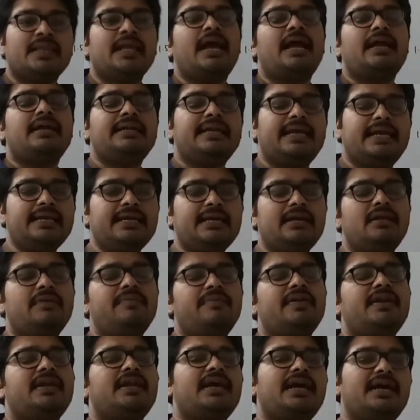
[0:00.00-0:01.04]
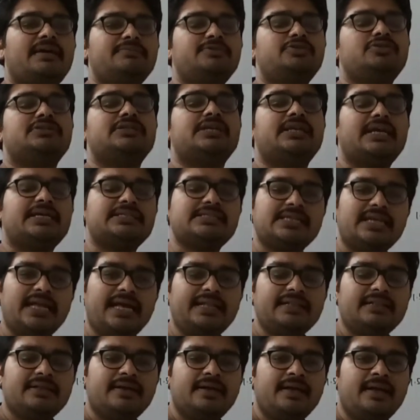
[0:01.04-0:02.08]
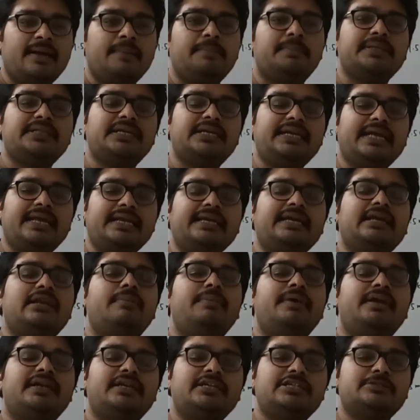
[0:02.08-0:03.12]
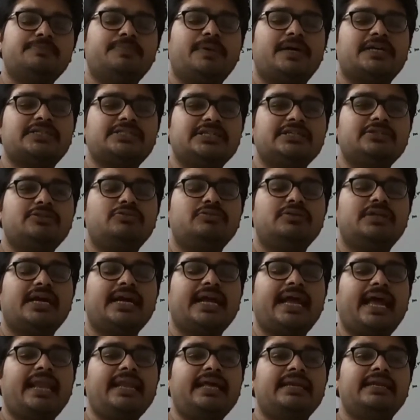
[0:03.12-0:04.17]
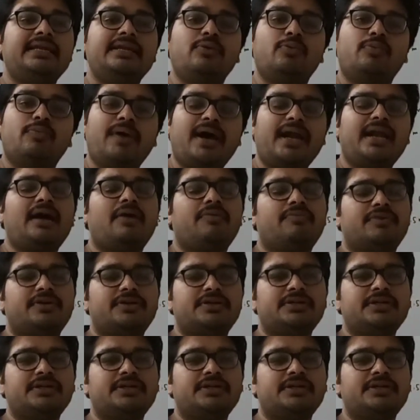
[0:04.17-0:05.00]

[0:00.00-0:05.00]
10 kilometer I have chosen as length. But the 10 kilometer is passing through the canal in 1 hour.